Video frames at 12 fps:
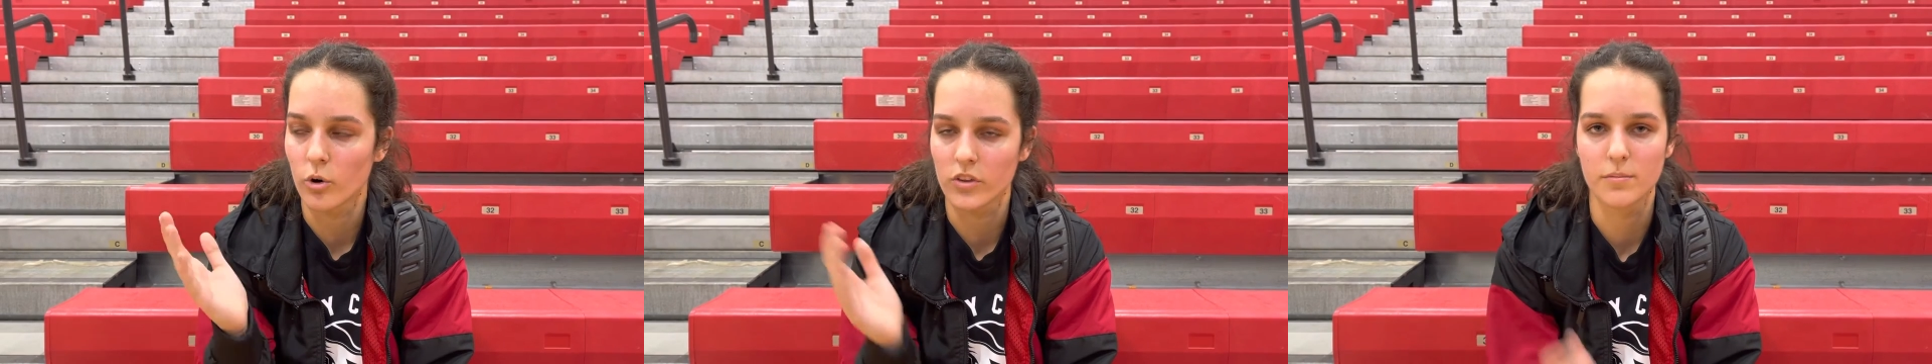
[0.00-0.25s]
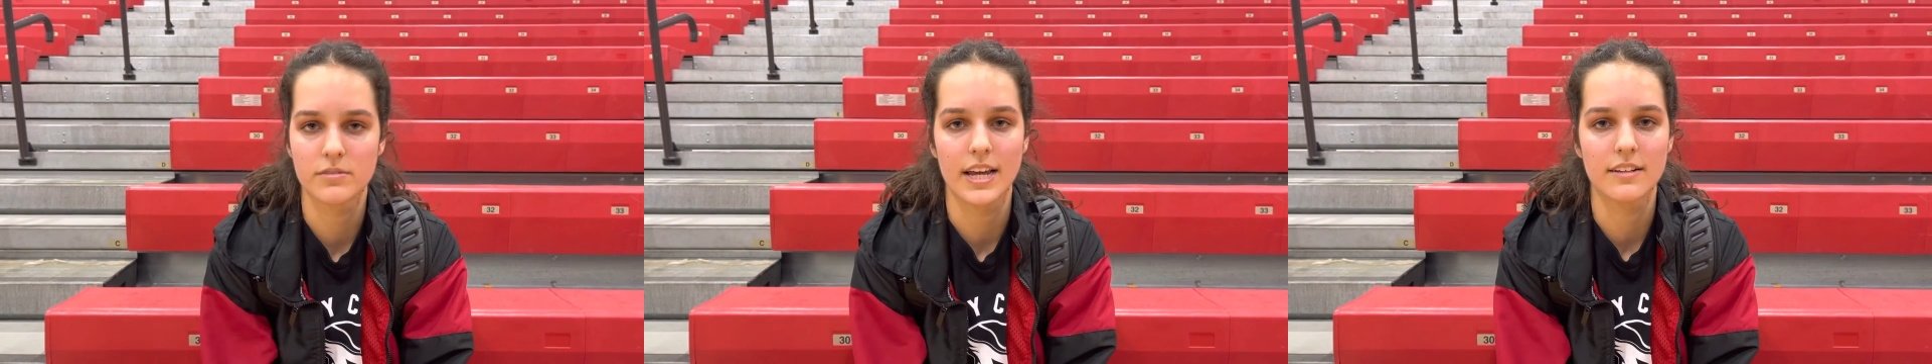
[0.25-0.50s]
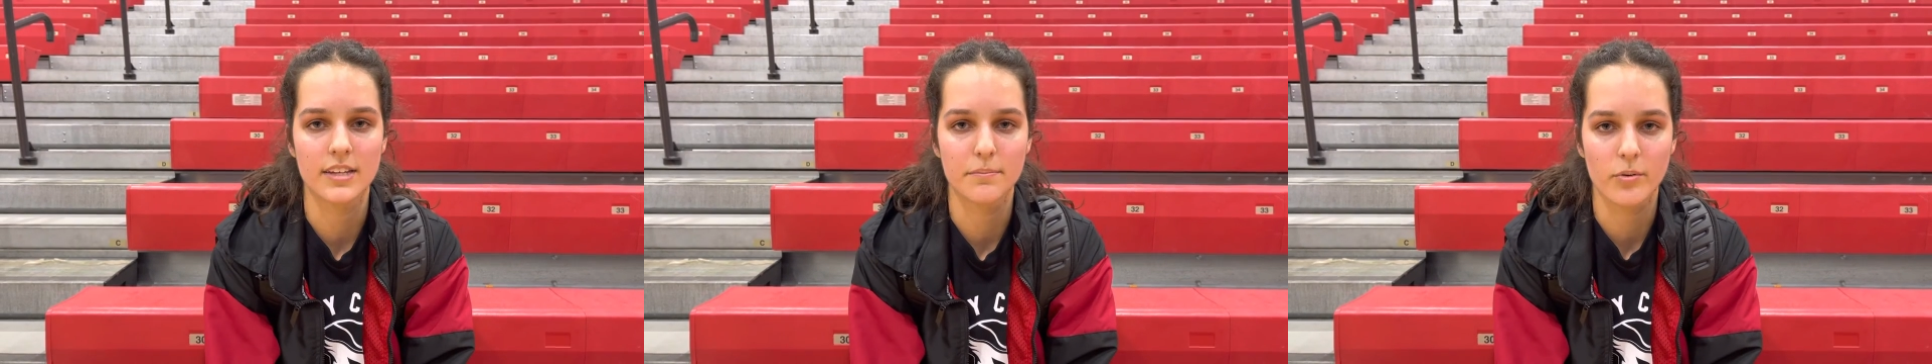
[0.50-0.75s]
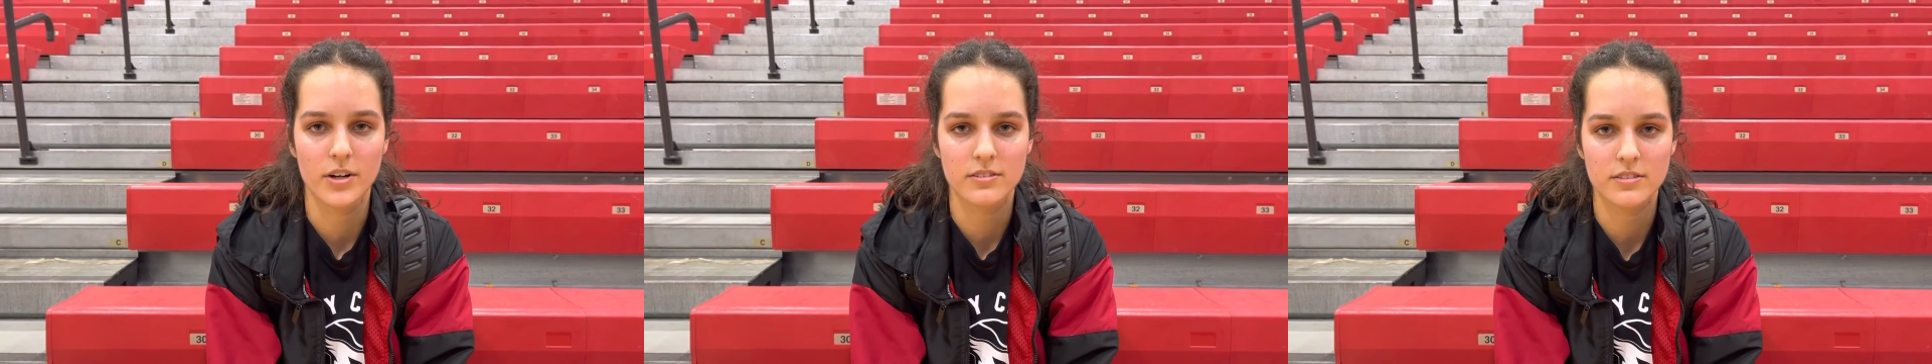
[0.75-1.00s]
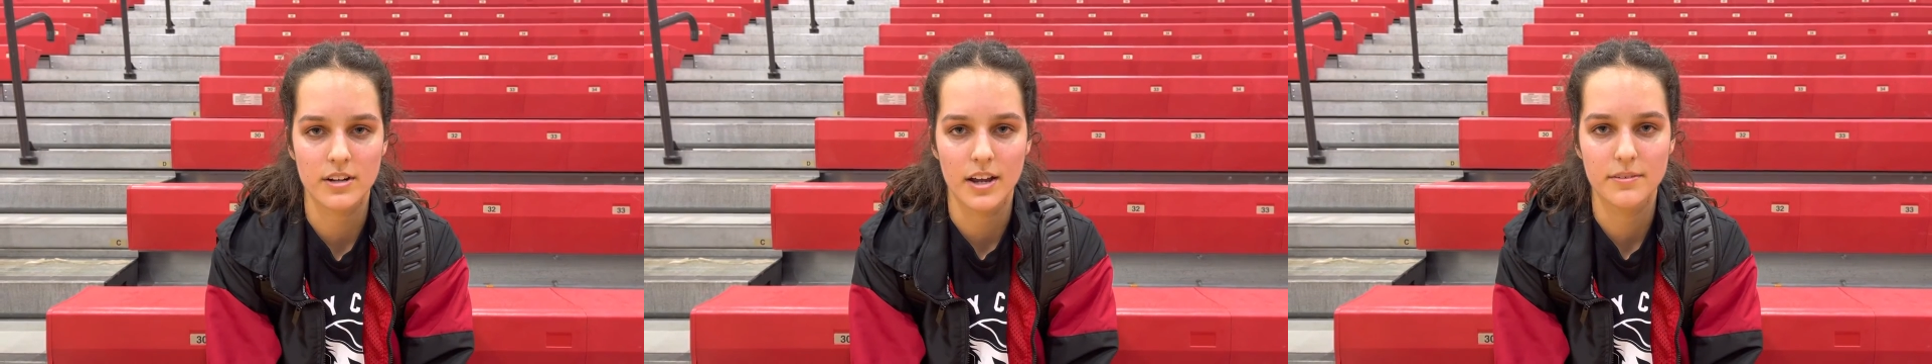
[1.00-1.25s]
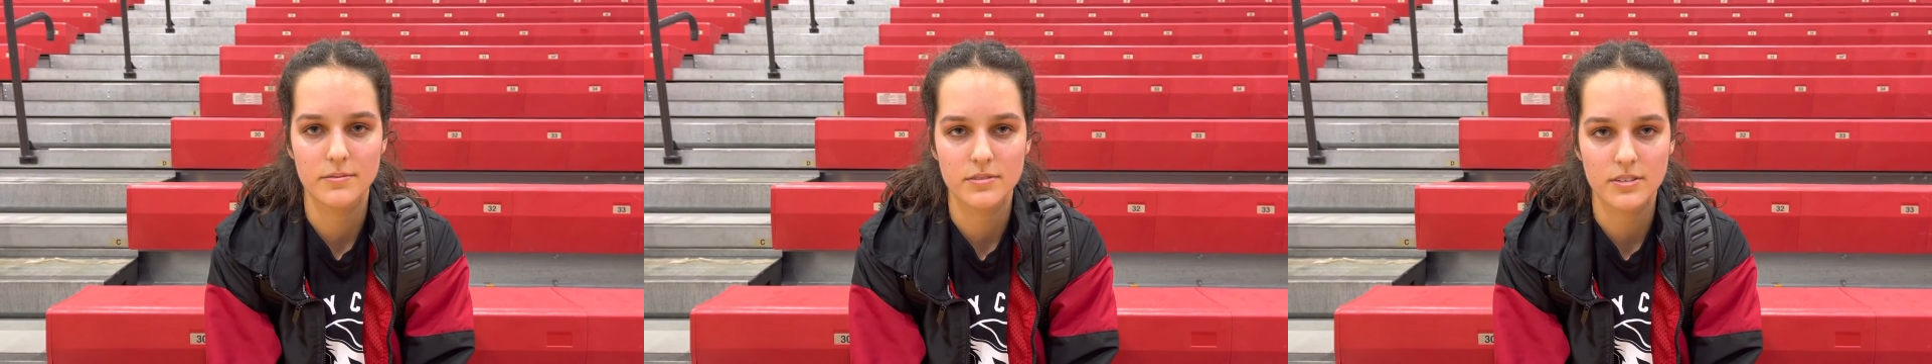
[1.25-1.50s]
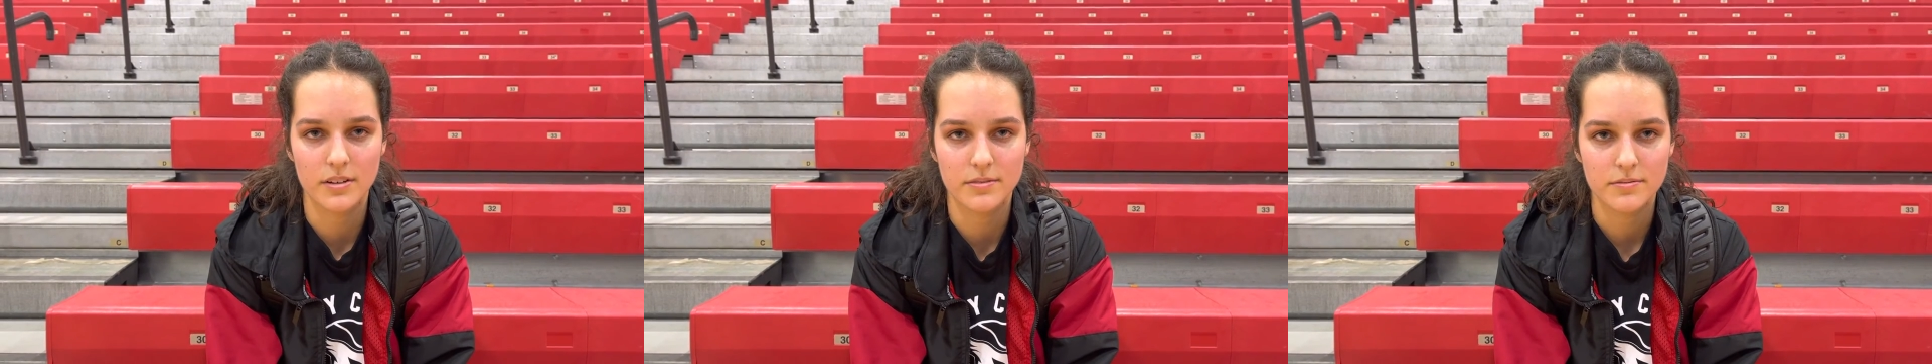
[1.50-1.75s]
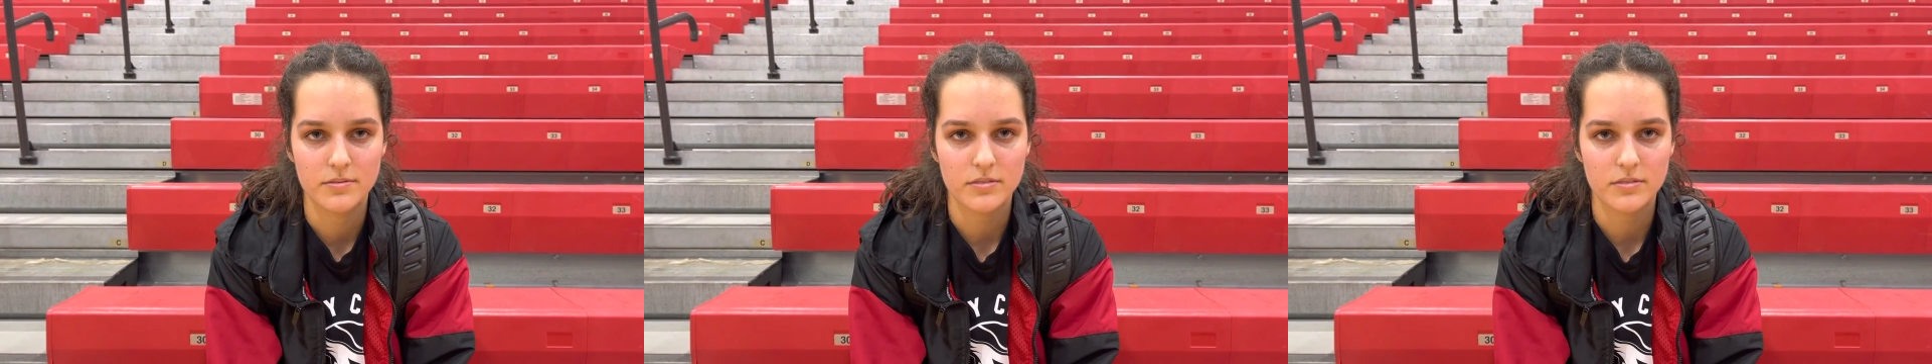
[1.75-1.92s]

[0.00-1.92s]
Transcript: hold them to 18 points tonight. So. You have